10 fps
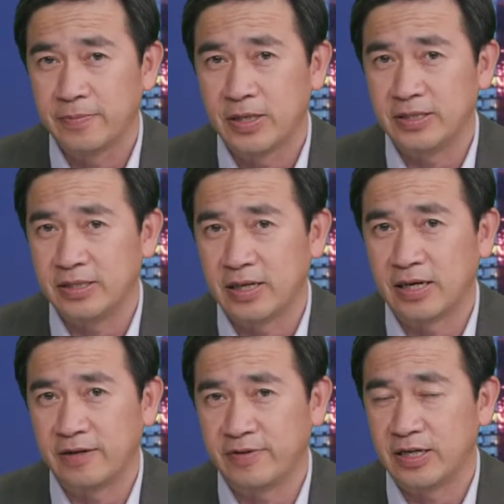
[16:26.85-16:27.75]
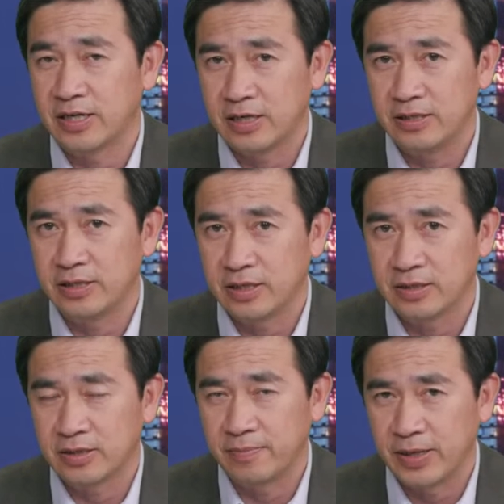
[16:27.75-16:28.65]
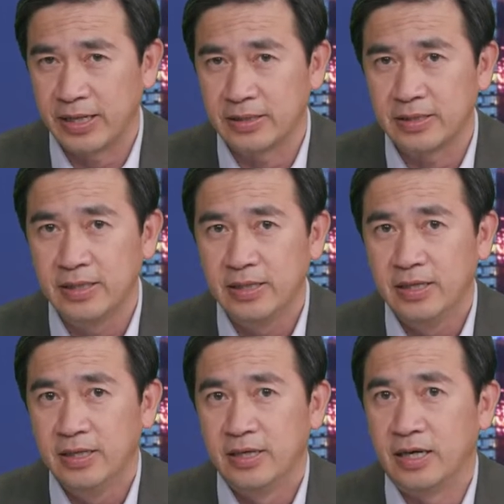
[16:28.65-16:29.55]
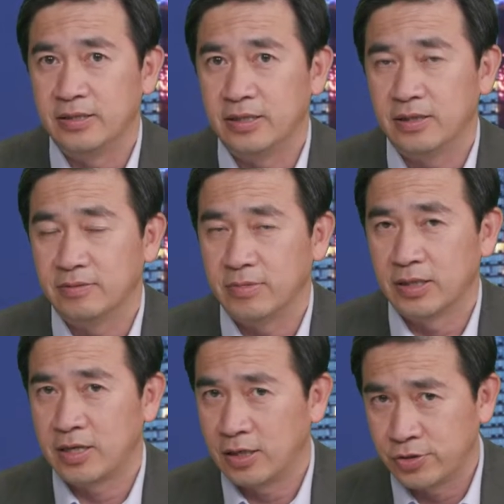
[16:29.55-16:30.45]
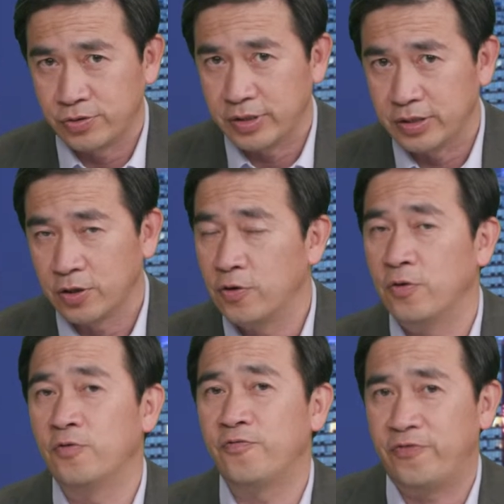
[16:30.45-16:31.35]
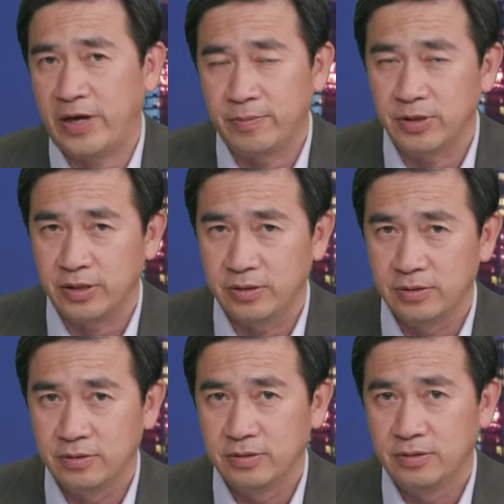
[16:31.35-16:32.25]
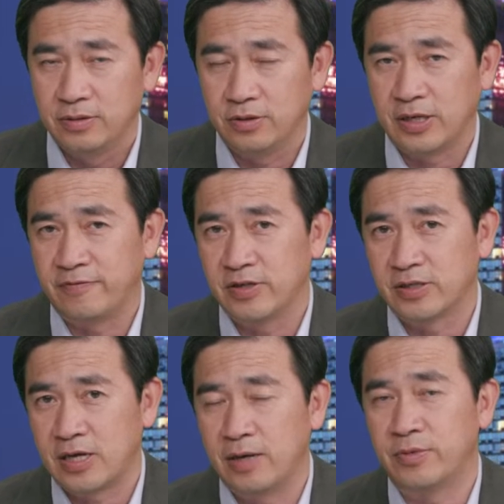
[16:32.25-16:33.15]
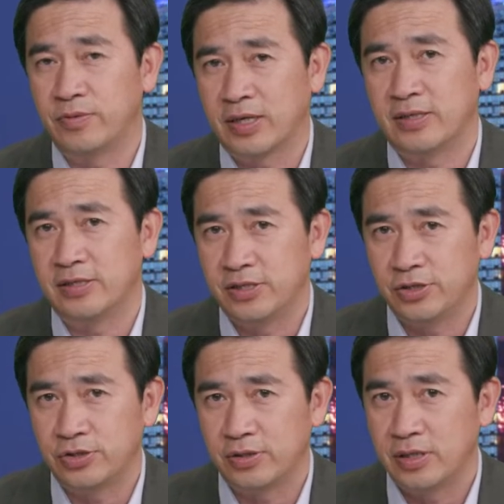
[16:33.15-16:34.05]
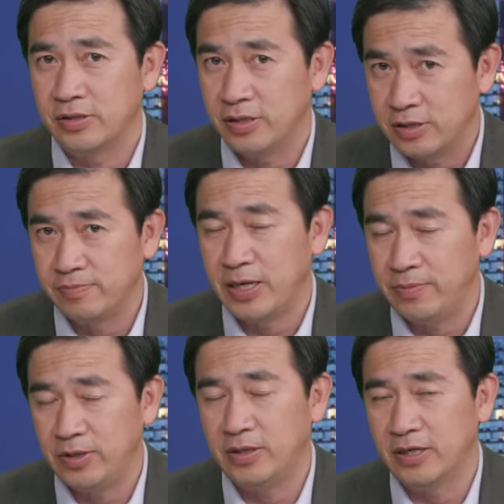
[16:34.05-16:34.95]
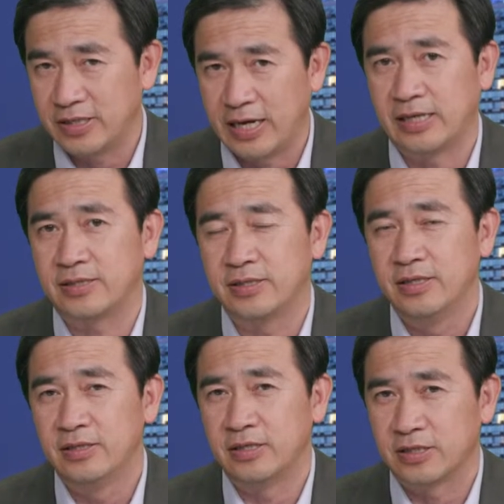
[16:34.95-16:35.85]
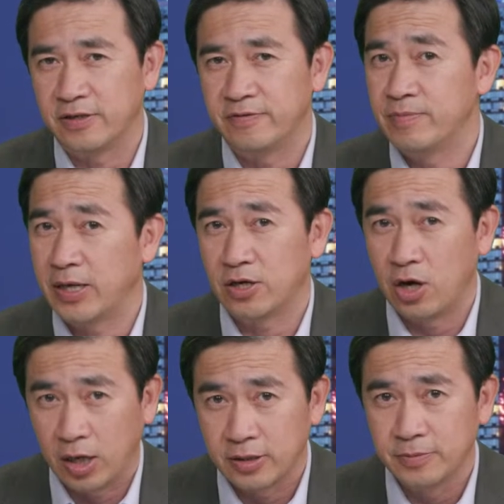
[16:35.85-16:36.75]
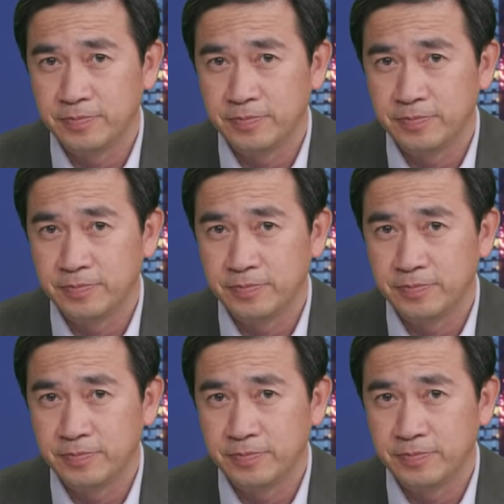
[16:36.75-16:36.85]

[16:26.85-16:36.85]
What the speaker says: He did not have any complaint. On the contrary, the whole family, have this common recognition that this may be a test that's given by the God.